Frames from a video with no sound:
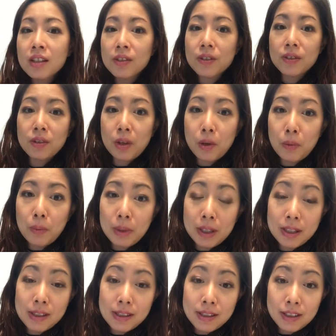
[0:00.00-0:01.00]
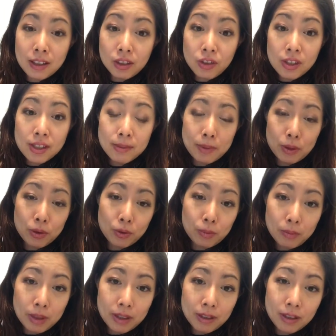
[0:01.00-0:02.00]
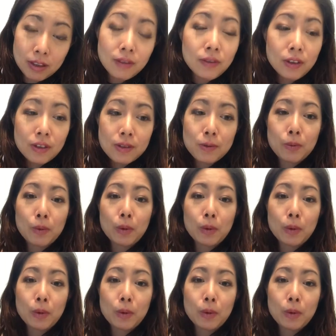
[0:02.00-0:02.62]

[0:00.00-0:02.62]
So, because it's such a special month, and of course,